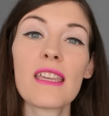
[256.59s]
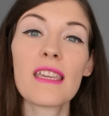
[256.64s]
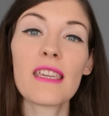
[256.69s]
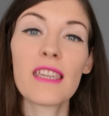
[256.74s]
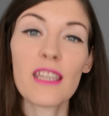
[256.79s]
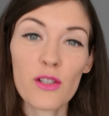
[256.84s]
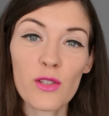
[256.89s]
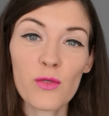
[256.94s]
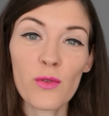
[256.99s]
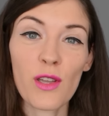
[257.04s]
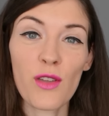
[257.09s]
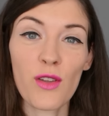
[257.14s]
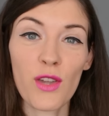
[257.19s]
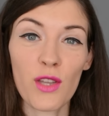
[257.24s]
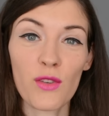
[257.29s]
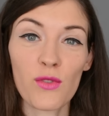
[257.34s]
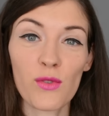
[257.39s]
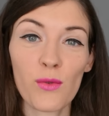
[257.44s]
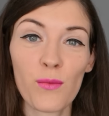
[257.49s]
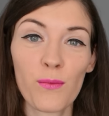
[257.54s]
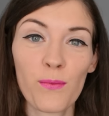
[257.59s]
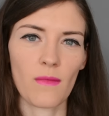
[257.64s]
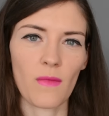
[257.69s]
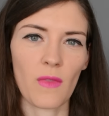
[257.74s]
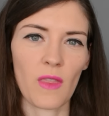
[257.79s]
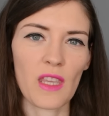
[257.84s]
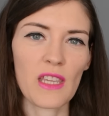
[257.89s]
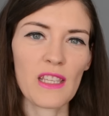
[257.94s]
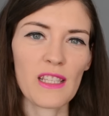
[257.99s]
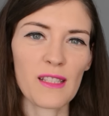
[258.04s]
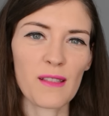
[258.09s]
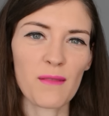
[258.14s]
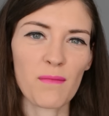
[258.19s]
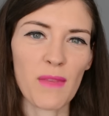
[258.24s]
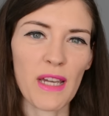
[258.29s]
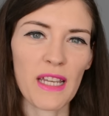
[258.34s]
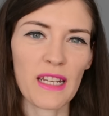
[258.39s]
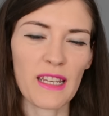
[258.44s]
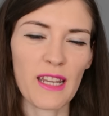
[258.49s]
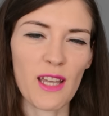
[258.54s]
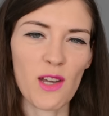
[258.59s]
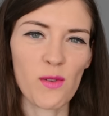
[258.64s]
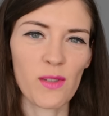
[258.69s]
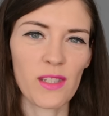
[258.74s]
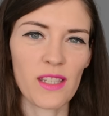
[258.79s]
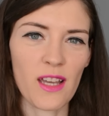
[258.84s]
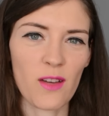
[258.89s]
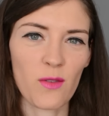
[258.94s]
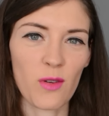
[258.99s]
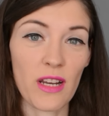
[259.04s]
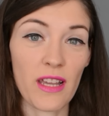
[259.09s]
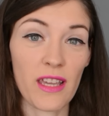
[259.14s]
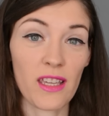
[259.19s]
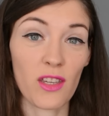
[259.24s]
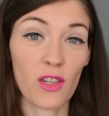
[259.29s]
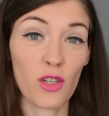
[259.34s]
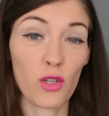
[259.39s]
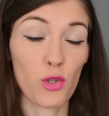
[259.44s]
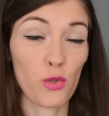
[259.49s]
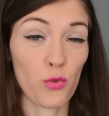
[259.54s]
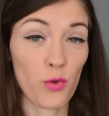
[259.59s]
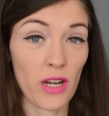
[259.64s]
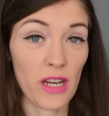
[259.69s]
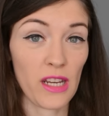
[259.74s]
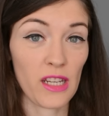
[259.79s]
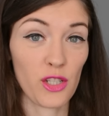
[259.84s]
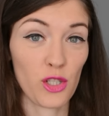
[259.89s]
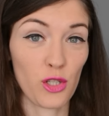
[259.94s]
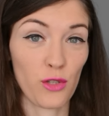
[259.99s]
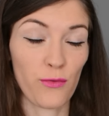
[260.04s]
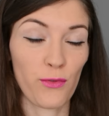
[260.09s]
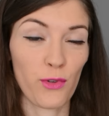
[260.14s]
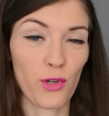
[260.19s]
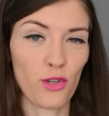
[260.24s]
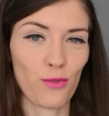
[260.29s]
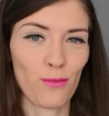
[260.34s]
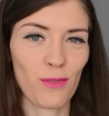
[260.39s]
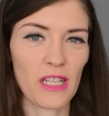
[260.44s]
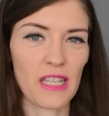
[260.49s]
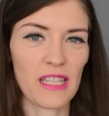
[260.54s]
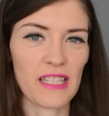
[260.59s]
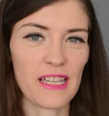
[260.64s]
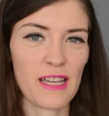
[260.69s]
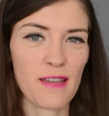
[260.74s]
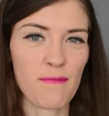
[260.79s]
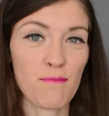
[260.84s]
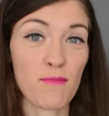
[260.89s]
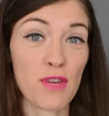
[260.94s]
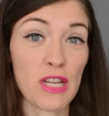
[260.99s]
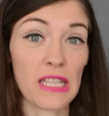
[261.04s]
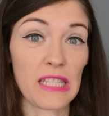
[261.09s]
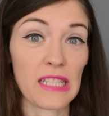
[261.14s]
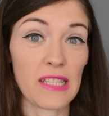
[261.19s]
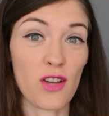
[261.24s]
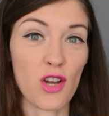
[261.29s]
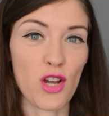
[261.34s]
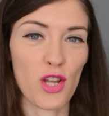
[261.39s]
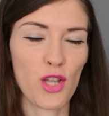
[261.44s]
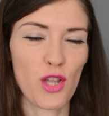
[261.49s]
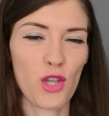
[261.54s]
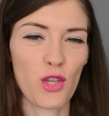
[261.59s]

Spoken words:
Here's what you can do. This might now sound like a contradiction for your body type, but it's not.